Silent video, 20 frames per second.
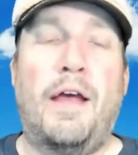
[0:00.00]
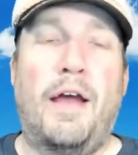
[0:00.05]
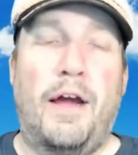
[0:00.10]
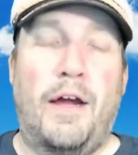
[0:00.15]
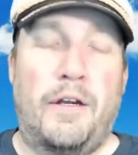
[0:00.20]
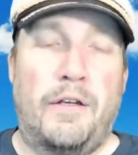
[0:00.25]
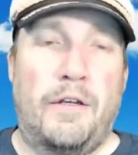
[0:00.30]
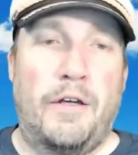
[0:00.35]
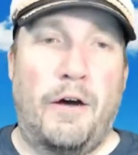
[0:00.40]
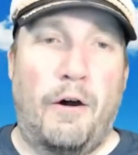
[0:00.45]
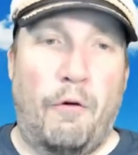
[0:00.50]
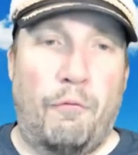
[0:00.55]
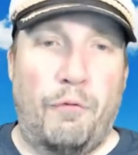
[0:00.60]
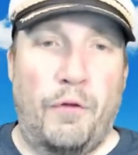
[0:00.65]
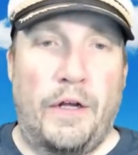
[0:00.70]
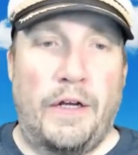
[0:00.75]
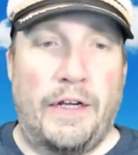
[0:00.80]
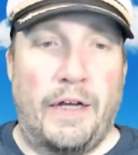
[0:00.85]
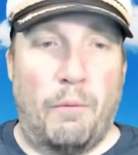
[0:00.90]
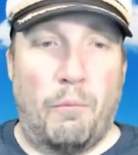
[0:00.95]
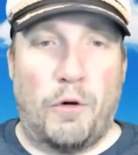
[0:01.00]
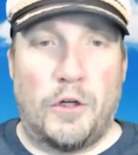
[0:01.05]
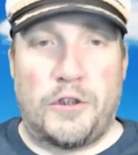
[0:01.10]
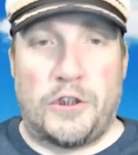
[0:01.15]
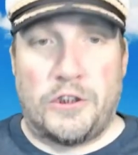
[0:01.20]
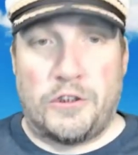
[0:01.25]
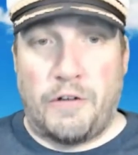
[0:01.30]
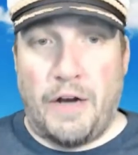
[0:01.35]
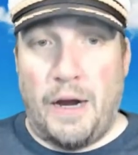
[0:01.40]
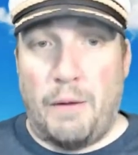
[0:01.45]
And hopefully you can get more
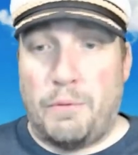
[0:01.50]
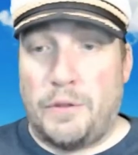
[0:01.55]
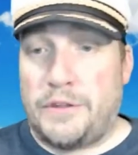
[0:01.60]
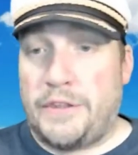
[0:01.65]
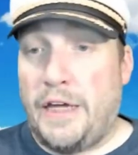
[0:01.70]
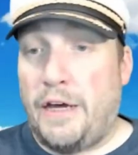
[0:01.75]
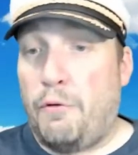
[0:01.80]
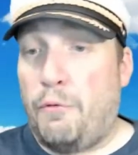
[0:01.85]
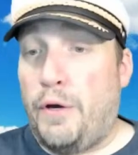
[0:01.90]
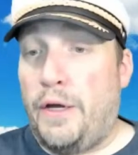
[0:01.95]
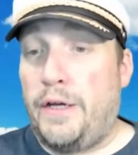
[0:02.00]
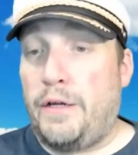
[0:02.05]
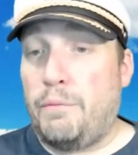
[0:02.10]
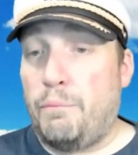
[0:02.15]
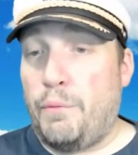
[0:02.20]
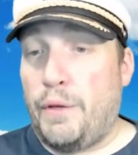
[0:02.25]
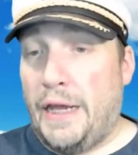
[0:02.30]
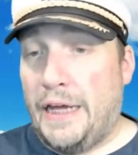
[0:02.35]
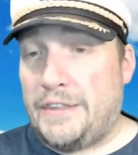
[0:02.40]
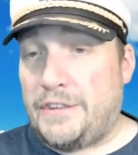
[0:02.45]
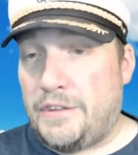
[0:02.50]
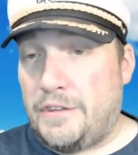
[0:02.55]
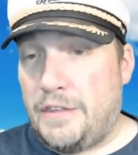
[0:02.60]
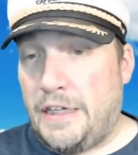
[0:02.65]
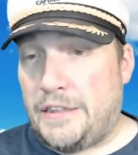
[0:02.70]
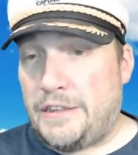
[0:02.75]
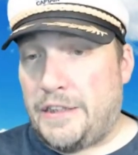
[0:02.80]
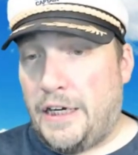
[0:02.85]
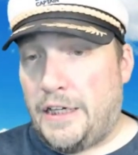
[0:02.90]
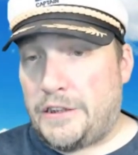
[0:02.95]
subscribers that way. But
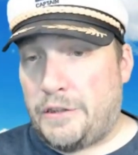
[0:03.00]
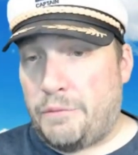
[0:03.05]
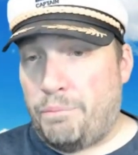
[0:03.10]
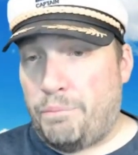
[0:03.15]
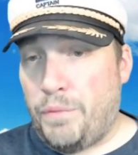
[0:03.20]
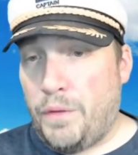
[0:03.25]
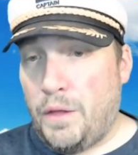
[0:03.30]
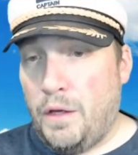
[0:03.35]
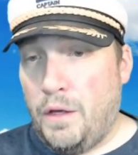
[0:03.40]
that's awesome.